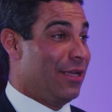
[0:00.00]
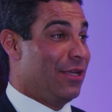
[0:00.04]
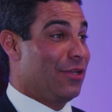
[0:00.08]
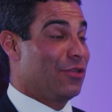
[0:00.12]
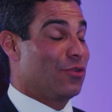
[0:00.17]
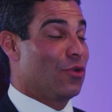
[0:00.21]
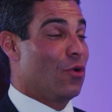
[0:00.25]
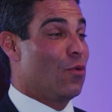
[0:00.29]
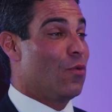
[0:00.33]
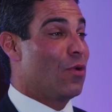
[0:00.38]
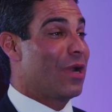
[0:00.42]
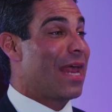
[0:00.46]

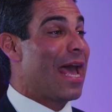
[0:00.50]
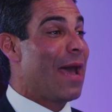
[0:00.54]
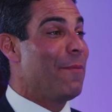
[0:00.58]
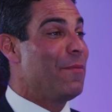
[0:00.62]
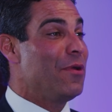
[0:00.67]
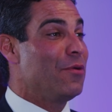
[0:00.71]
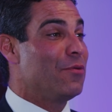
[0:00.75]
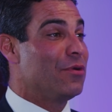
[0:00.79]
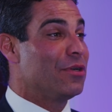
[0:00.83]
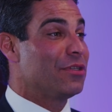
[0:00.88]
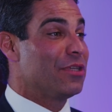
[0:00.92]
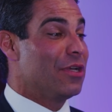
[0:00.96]
So what
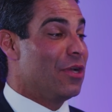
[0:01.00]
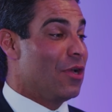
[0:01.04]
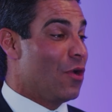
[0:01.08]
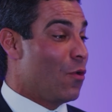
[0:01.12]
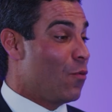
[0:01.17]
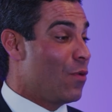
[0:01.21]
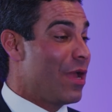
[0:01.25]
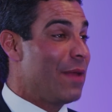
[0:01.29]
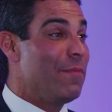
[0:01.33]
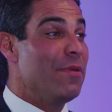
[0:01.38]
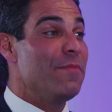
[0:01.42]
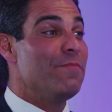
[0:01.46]
happened was
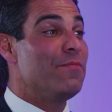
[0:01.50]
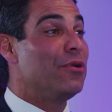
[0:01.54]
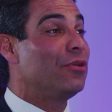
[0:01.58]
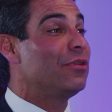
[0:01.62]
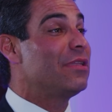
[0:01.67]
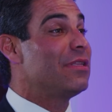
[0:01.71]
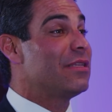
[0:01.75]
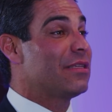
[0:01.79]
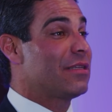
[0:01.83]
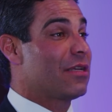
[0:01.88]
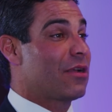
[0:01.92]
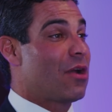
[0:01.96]
we had been
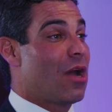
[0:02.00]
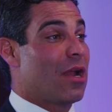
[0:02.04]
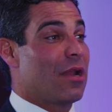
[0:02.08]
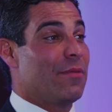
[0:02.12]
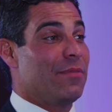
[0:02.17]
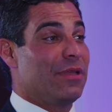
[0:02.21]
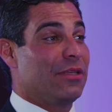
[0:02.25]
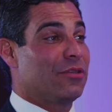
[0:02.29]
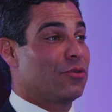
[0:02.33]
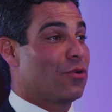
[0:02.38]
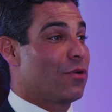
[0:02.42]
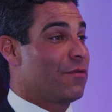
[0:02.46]
building this
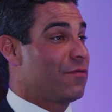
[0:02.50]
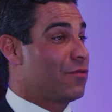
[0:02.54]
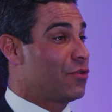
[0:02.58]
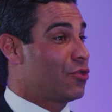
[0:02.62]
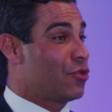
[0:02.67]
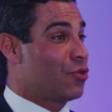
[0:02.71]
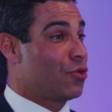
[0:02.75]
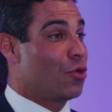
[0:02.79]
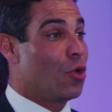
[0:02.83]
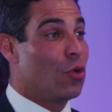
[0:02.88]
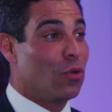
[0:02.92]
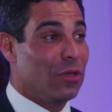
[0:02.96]
economy sort of
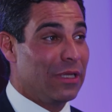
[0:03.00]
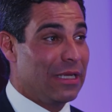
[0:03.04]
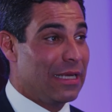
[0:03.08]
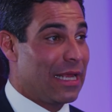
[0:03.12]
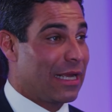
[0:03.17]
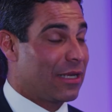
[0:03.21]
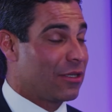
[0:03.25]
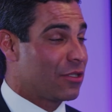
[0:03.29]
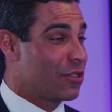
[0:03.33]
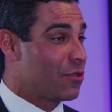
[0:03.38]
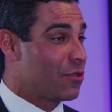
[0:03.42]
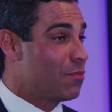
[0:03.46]
slowly,
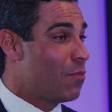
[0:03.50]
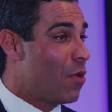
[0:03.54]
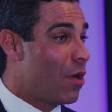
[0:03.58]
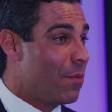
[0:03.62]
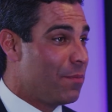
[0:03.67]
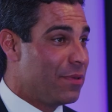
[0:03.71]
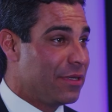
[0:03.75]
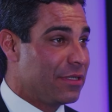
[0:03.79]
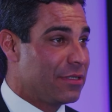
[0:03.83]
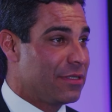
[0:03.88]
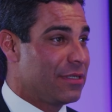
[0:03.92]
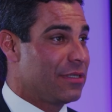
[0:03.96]
like a small
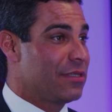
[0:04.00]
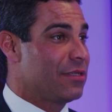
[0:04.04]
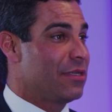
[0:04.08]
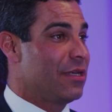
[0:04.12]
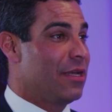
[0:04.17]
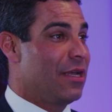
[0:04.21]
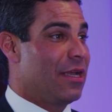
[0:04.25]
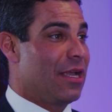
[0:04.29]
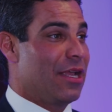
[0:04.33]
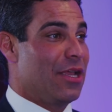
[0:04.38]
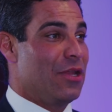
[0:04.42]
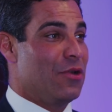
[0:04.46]
business,
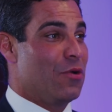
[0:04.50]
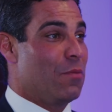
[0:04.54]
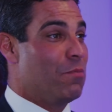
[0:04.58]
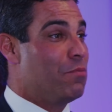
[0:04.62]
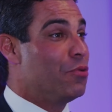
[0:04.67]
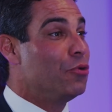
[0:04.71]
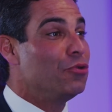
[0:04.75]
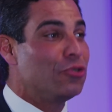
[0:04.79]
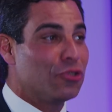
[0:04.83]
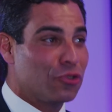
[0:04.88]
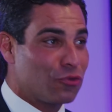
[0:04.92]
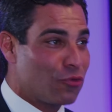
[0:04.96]
you know,
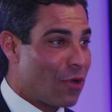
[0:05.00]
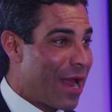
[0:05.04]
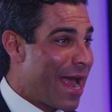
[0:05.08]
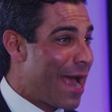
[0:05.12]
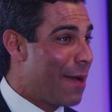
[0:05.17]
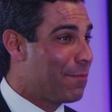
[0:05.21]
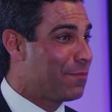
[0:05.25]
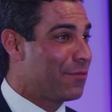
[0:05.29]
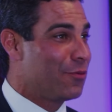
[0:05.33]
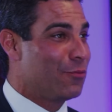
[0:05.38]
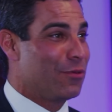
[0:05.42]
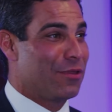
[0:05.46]

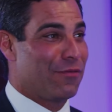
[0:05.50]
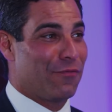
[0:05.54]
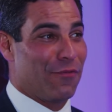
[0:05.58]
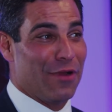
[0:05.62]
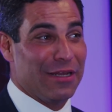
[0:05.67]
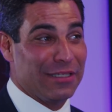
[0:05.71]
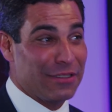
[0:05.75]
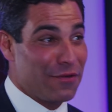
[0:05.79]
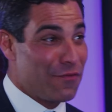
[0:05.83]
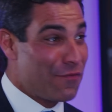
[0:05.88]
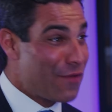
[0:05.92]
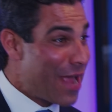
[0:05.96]
bootstrapped with
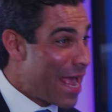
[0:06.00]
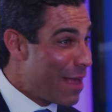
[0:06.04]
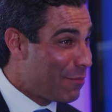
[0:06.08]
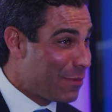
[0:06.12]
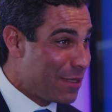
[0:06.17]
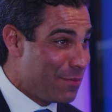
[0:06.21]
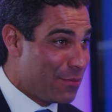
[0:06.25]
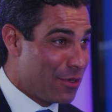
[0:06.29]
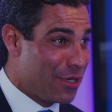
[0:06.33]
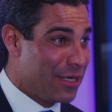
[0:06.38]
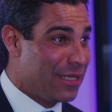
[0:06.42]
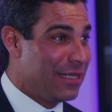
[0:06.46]
friends and
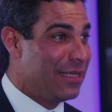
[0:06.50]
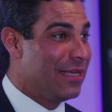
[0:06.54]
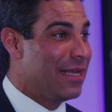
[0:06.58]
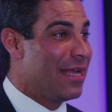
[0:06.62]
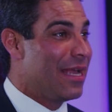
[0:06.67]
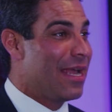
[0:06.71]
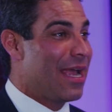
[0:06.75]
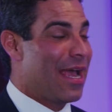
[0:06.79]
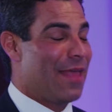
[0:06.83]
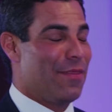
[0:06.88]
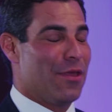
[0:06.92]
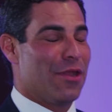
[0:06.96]
family money.
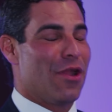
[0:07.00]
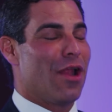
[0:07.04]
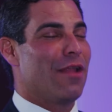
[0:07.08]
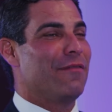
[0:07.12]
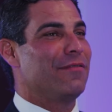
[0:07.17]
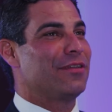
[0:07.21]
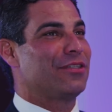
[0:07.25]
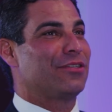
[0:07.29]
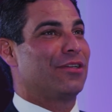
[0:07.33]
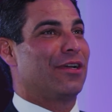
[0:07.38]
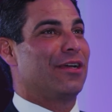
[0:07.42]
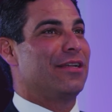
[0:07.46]
And then all
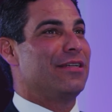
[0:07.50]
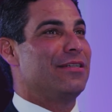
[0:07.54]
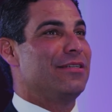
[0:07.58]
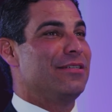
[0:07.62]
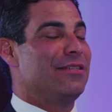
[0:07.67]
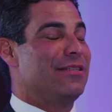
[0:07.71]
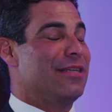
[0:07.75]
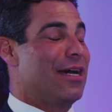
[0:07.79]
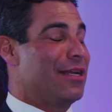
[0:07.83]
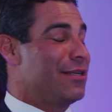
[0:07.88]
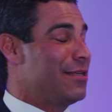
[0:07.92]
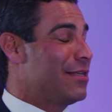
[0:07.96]
of a
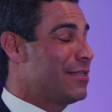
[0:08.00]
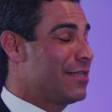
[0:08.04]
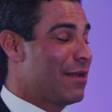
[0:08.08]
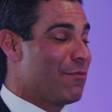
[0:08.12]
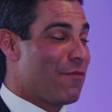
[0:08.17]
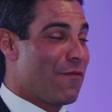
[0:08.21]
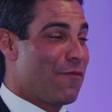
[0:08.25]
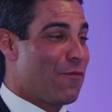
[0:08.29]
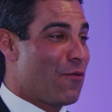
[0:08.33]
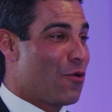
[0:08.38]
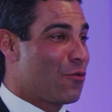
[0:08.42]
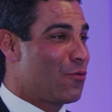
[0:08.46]
sudden, on
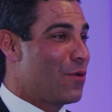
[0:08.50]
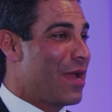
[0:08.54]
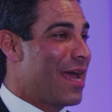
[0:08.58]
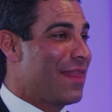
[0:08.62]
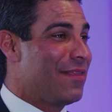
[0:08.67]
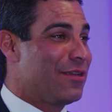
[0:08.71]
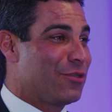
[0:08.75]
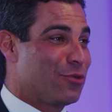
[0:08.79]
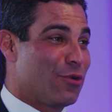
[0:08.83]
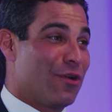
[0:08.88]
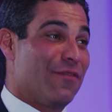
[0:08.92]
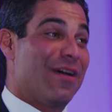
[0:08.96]
December fourth, we
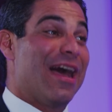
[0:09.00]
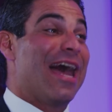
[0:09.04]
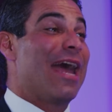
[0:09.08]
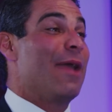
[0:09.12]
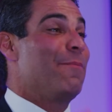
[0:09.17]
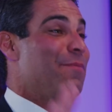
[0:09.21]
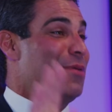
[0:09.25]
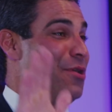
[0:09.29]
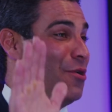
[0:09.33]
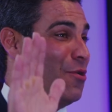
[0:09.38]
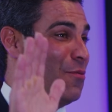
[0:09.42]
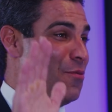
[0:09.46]
had this sort of I
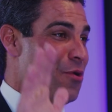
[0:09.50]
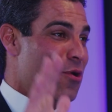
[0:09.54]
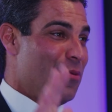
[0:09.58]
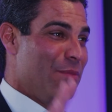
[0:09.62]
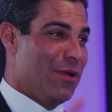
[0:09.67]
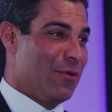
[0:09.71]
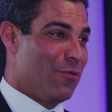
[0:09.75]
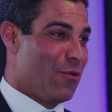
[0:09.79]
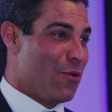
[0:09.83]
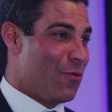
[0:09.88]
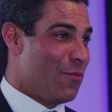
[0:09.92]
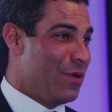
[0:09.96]
P O
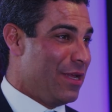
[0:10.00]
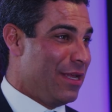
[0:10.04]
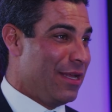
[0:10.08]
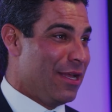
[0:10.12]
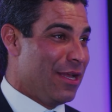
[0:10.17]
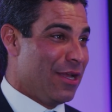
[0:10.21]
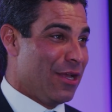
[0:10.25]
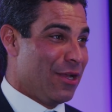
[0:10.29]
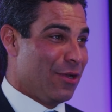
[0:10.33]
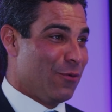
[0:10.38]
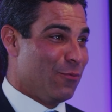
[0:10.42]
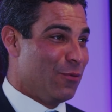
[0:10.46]
moment where we,
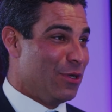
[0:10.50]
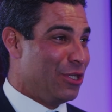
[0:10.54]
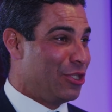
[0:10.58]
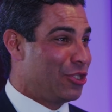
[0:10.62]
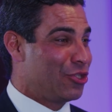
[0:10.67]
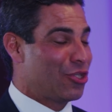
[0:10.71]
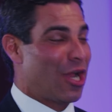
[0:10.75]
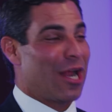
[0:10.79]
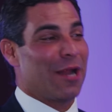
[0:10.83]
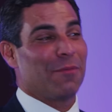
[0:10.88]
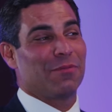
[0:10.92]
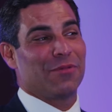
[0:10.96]
we
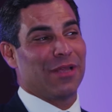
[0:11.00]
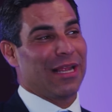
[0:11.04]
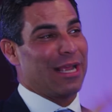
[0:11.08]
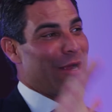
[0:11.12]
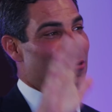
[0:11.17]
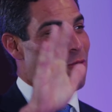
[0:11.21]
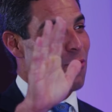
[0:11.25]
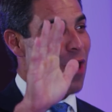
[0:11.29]
shot up like a